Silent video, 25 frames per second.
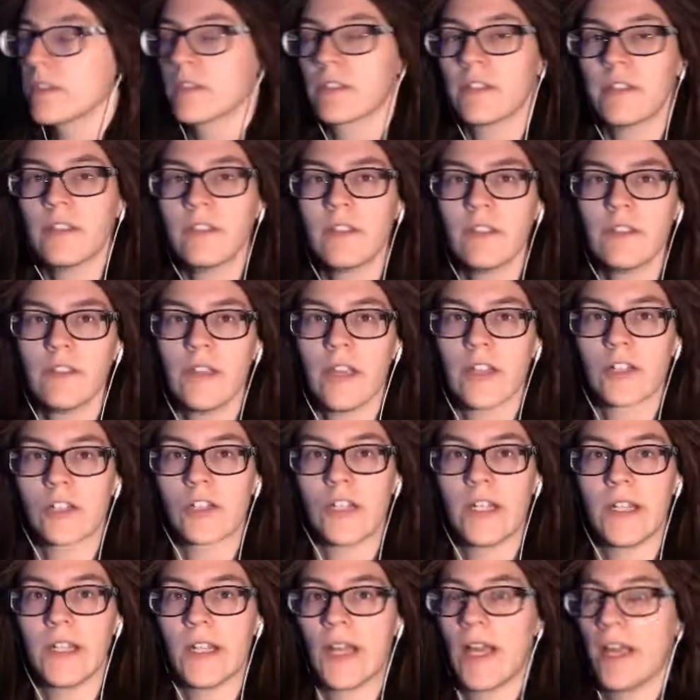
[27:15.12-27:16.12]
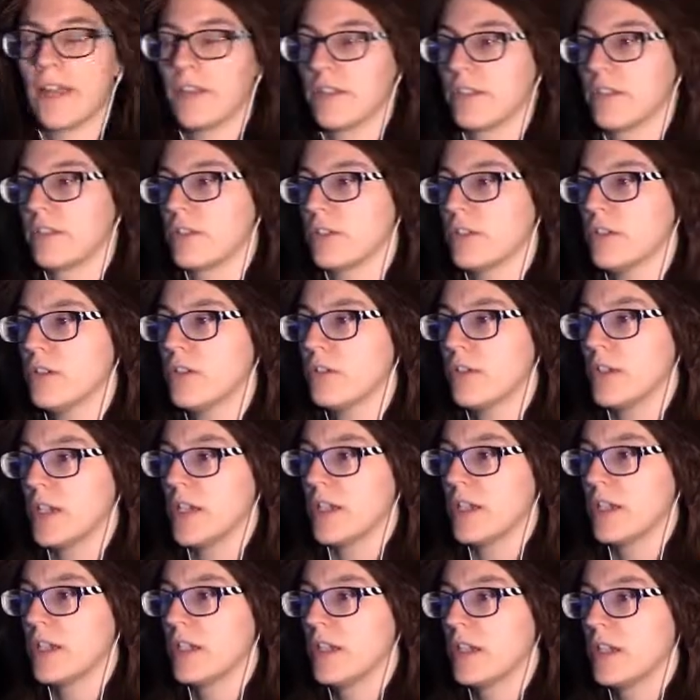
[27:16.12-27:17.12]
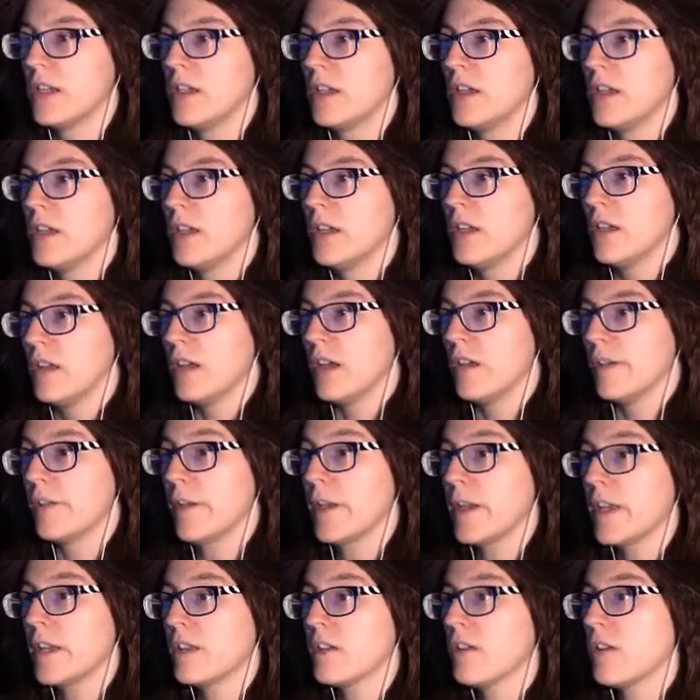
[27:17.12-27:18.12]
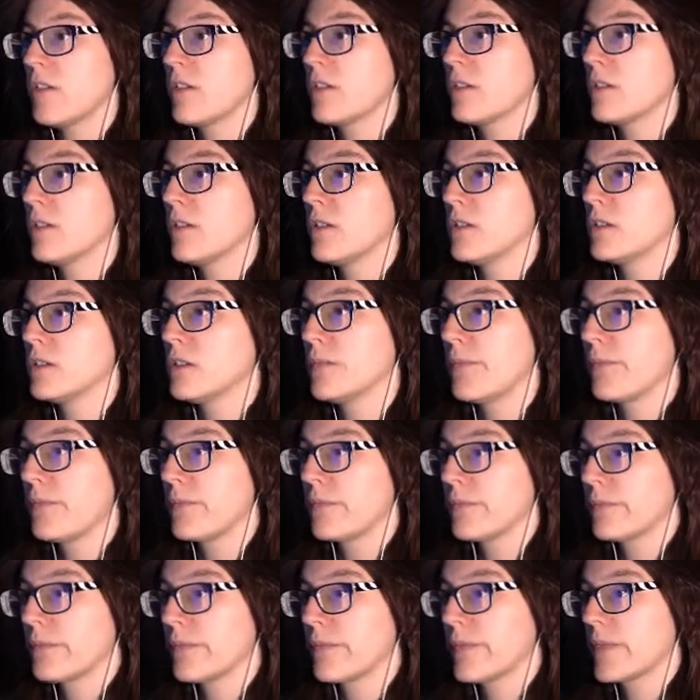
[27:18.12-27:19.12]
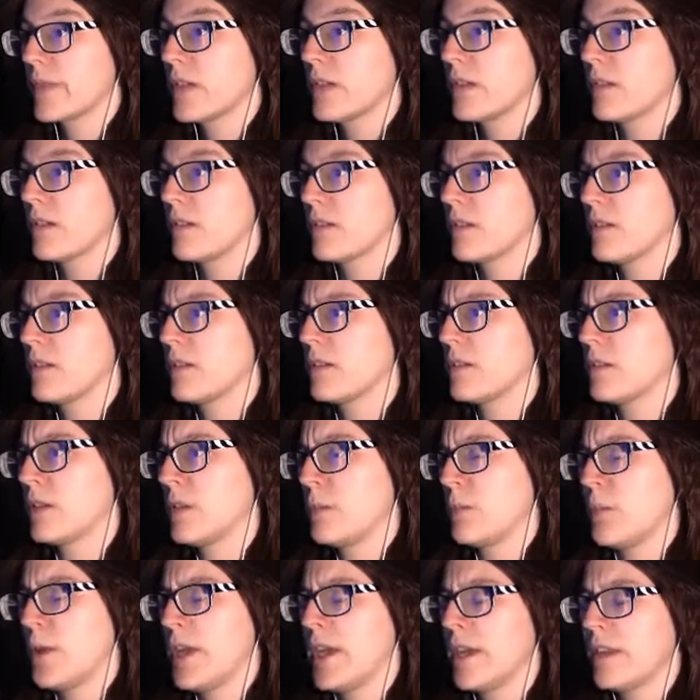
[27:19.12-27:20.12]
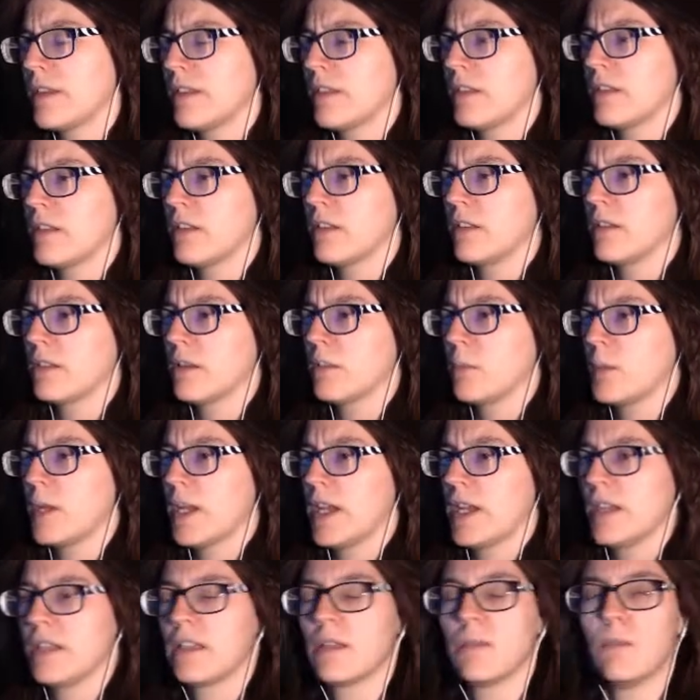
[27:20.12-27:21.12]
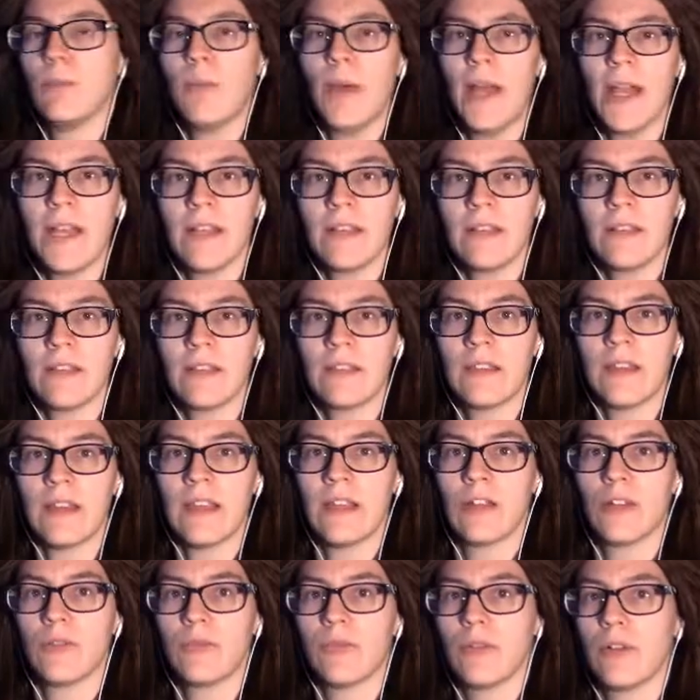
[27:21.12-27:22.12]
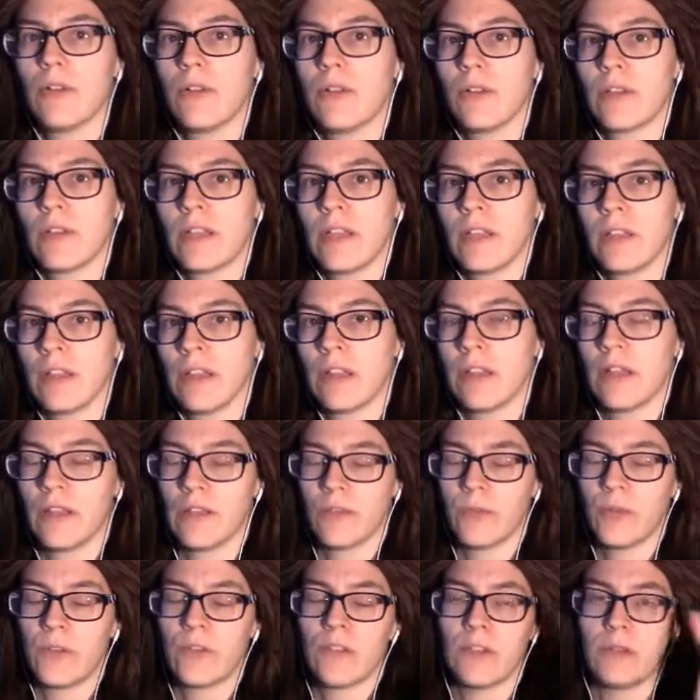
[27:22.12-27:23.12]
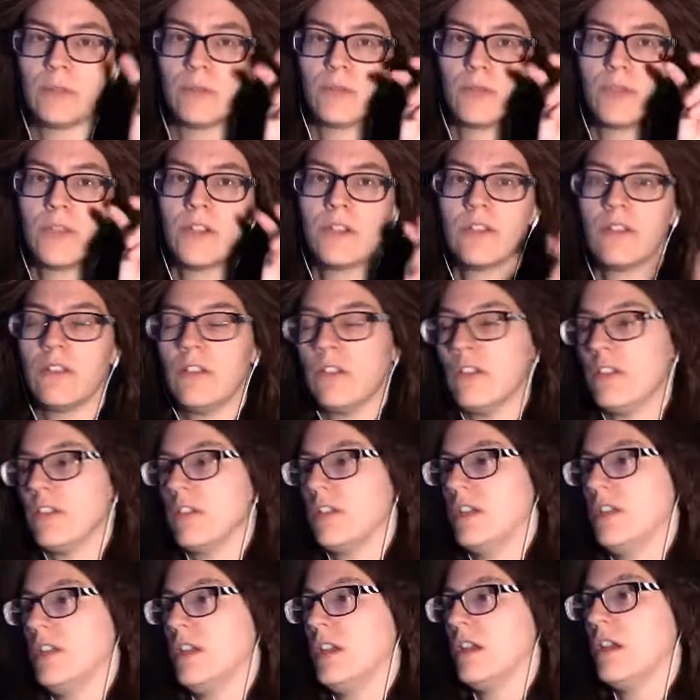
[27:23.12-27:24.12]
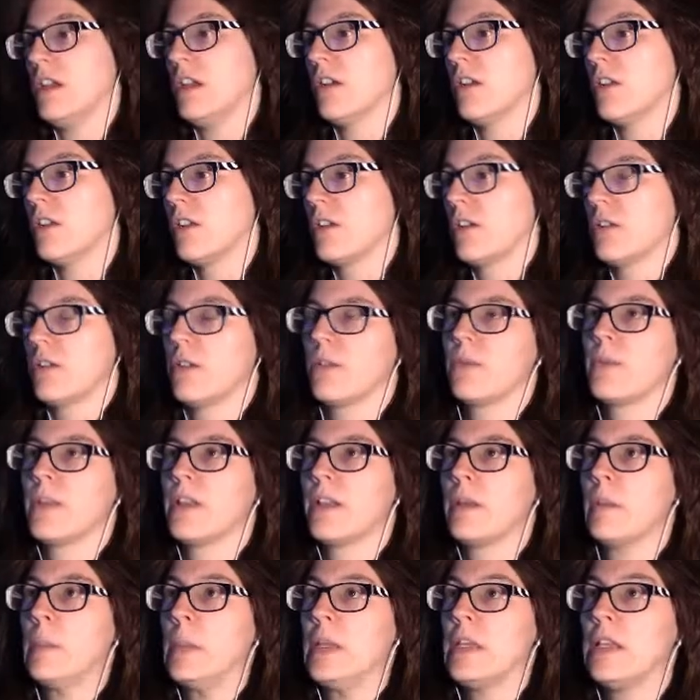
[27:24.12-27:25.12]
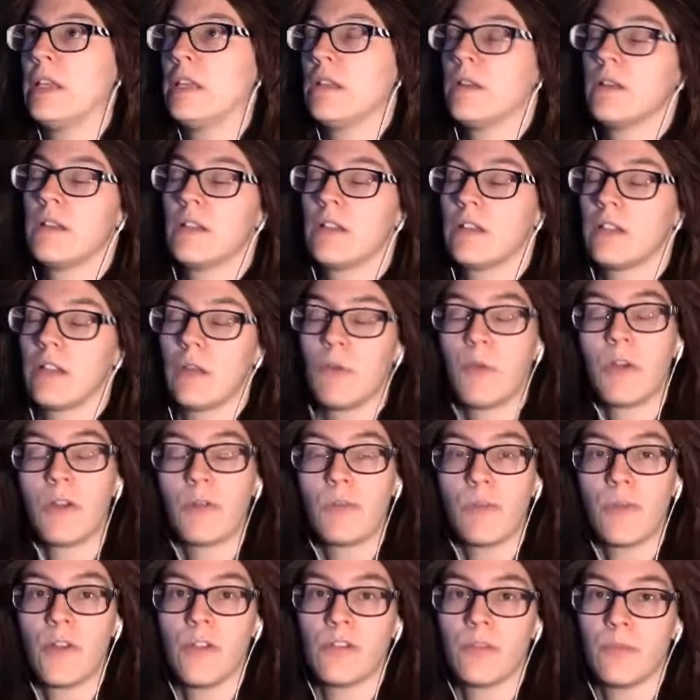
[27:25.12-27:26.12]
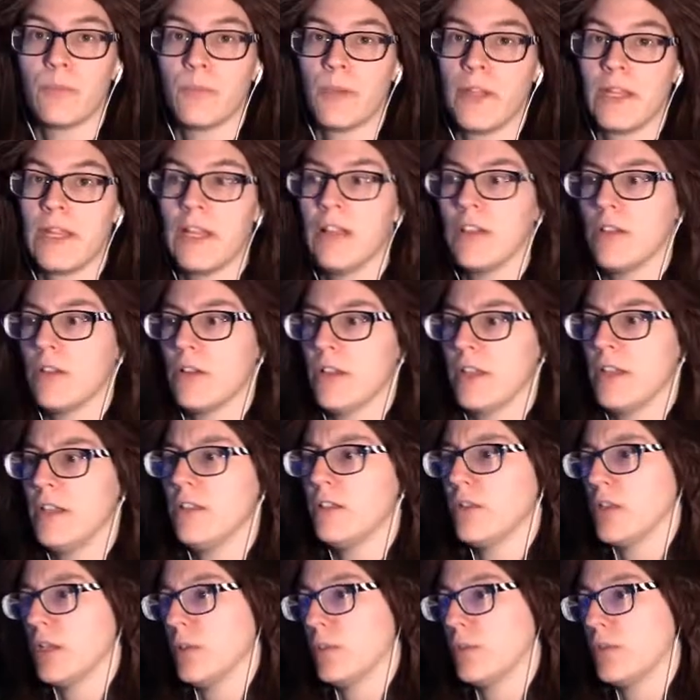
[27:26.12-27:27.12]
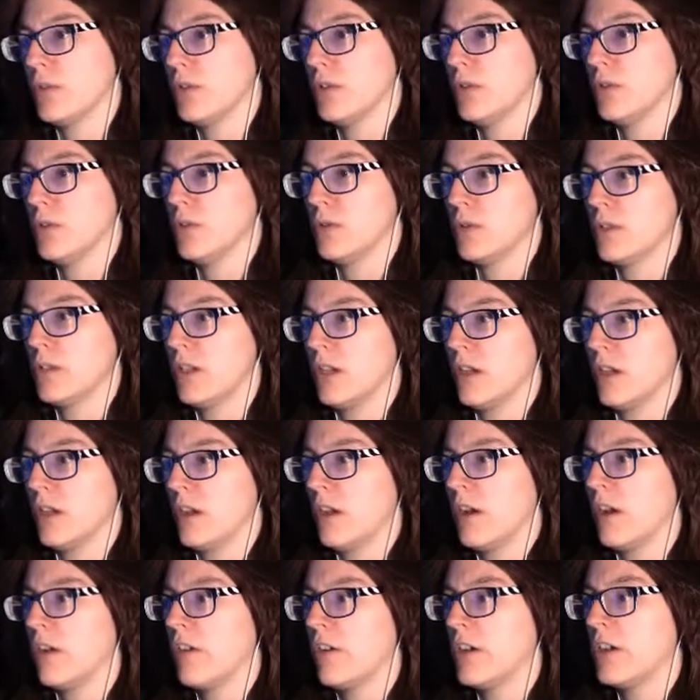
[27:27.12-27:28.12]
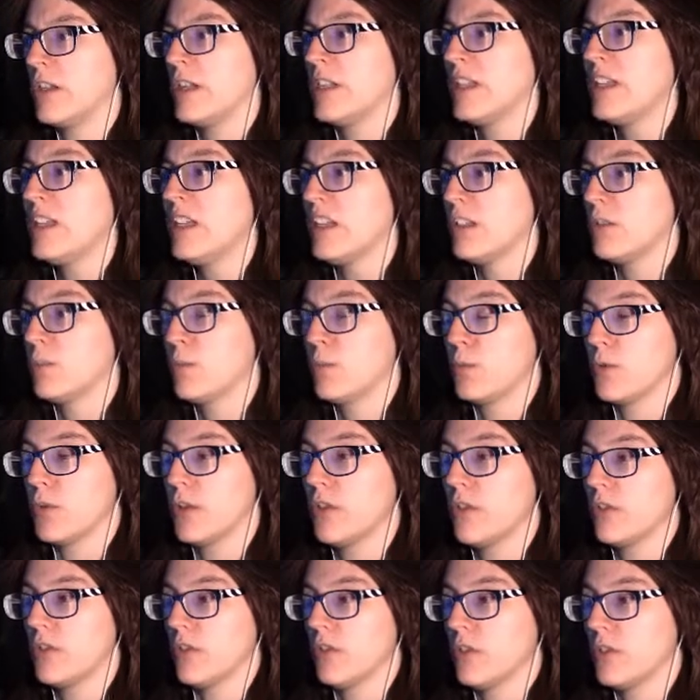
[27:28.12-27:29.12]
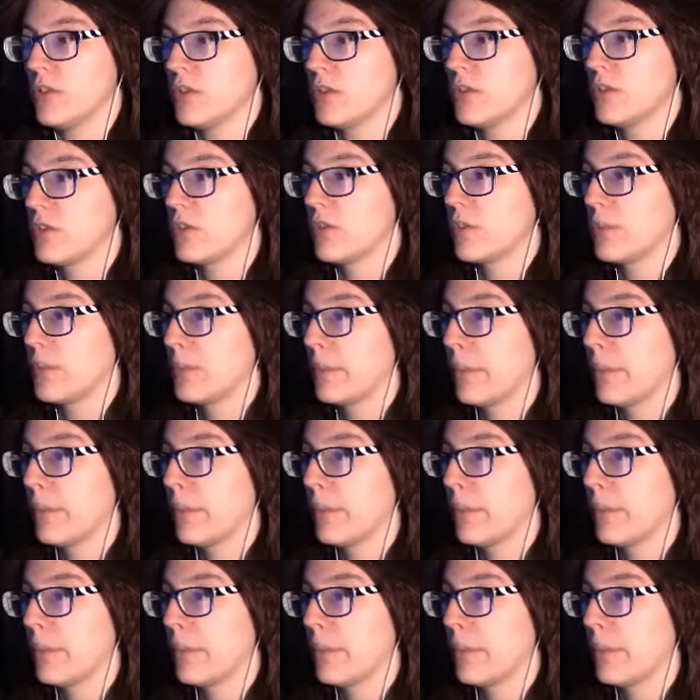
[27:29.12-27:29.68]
This is actually a nice story. I think it also depicts in some kind the mindset of all the, I would say, prisoners in here. Well, I mean, they were imprisoned by Elohim, so they are indeed prisoners.